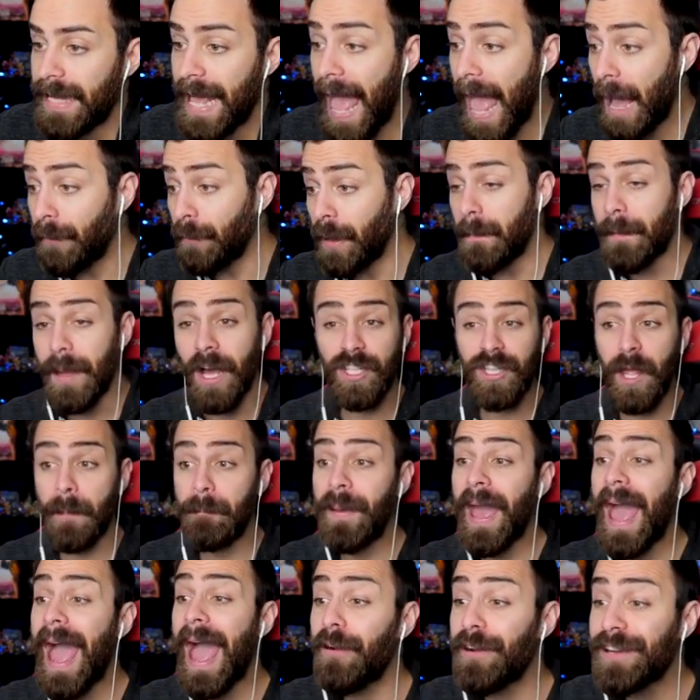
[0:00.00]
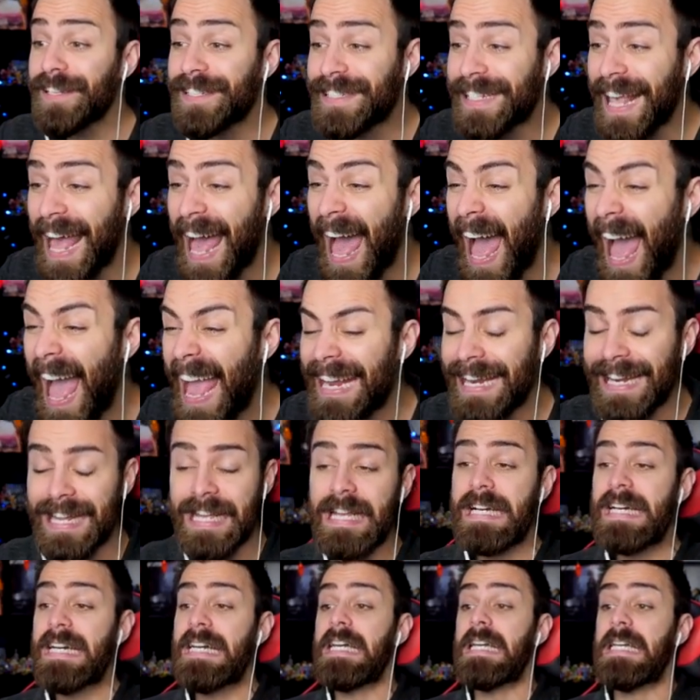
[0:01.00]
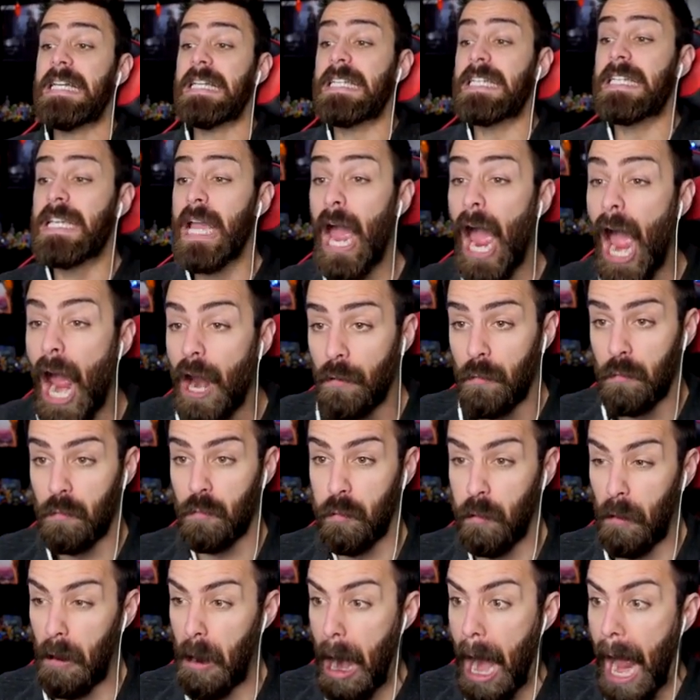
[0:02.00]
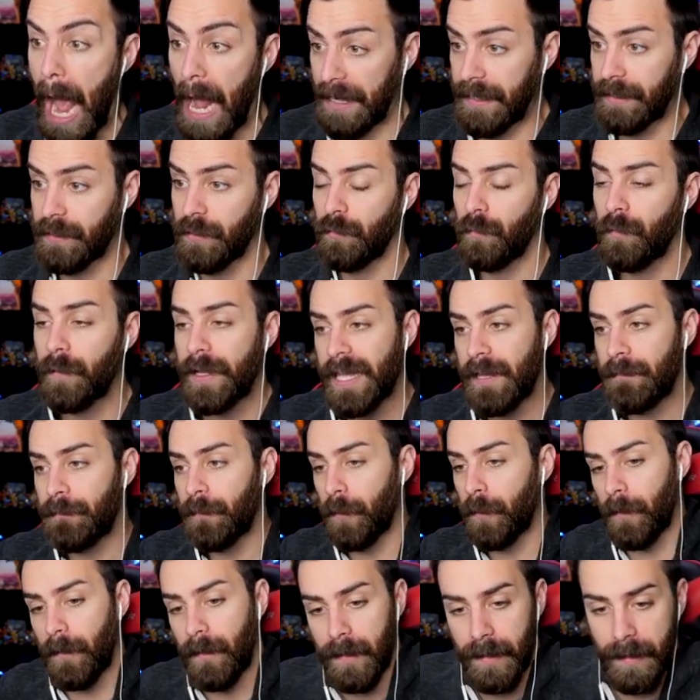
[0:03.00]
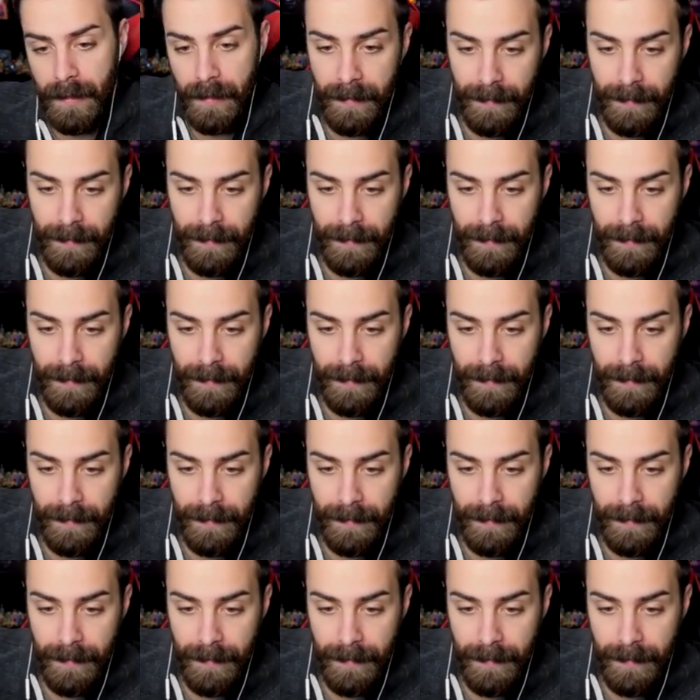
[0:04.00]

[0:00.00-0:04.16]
we move the parasite! Get wrecked, Weevil.